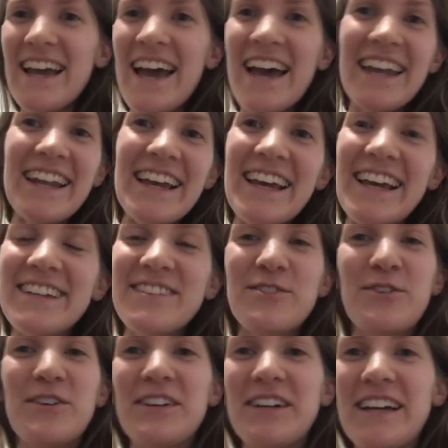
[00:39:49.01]
headaches
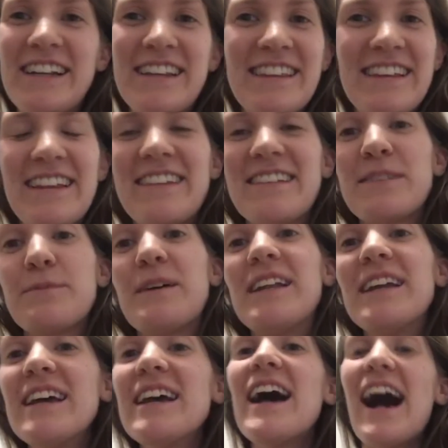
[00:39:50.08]
or anything like this,
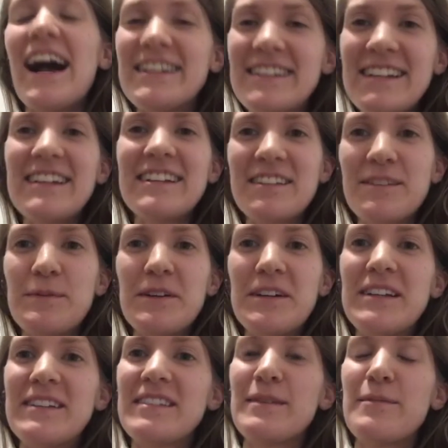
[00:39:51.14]
but I did
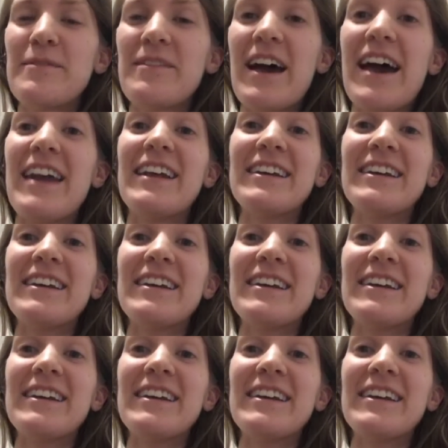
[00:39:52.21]
experience some of that,